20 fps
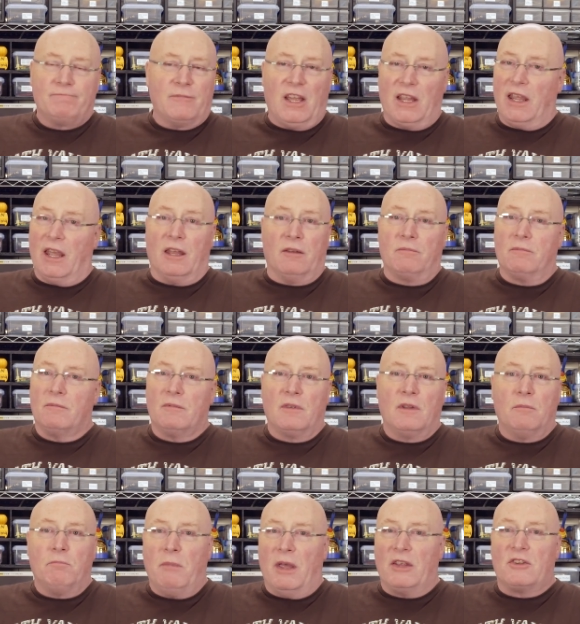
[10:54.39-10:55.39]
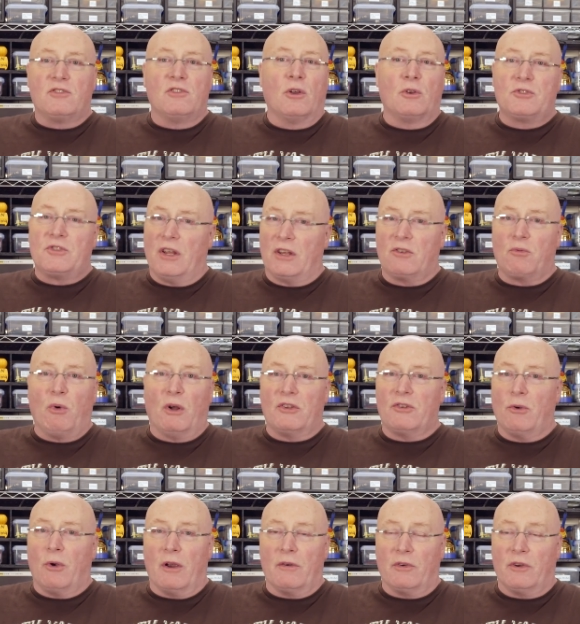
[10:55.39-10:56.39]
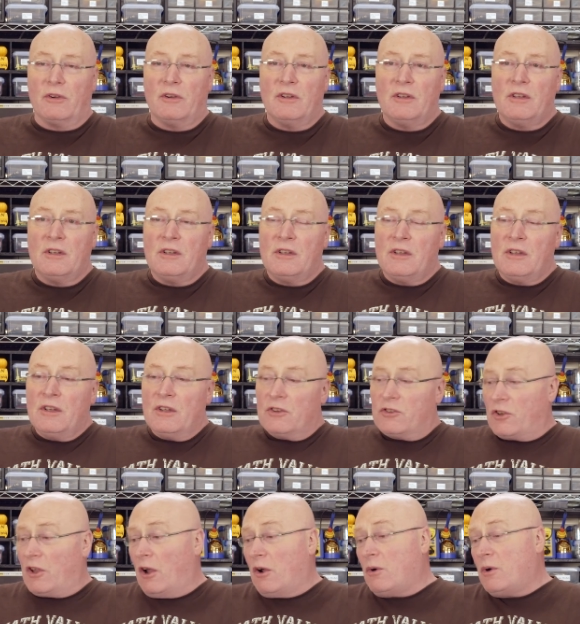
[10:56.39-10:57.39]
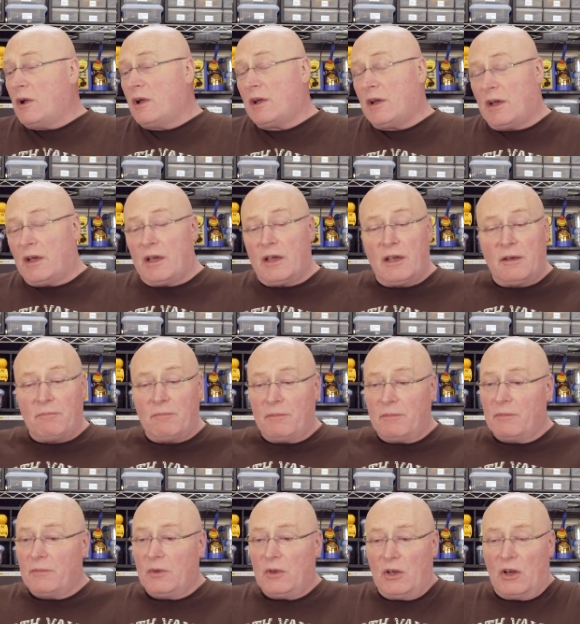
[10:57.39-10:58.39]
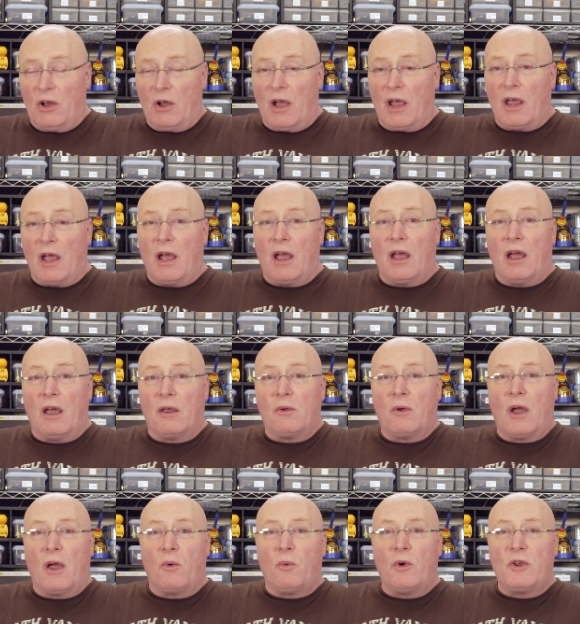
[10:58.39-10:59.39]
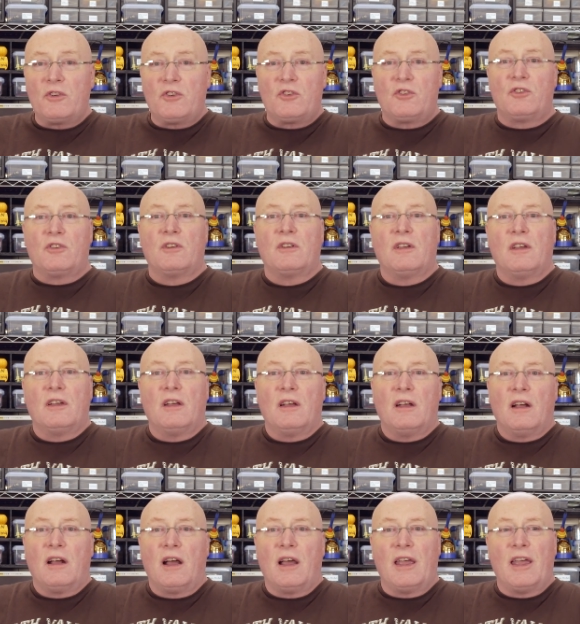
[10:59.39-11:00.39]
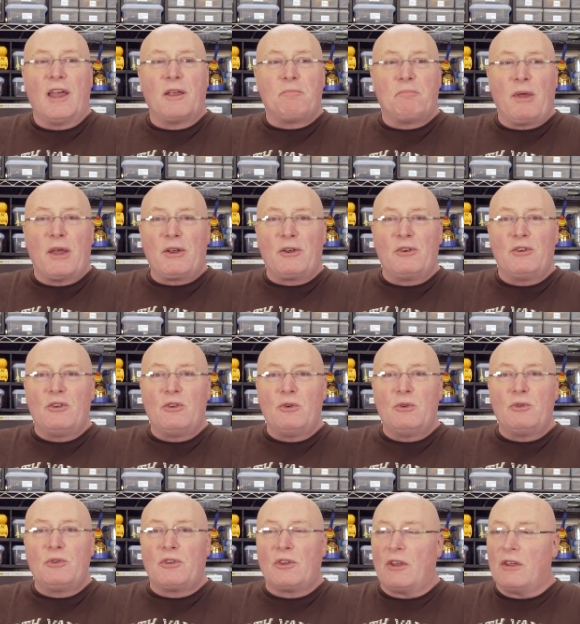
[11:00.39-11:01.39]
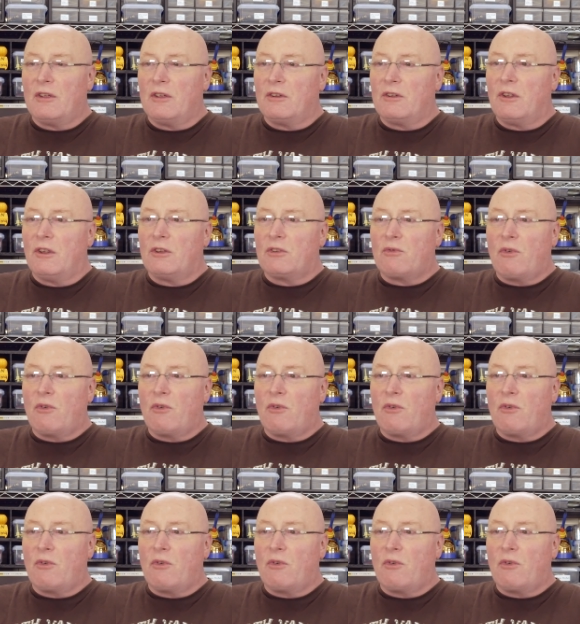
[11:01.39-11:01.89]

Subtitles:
Again, makes no sense whatsoever. So, I wish I had better news as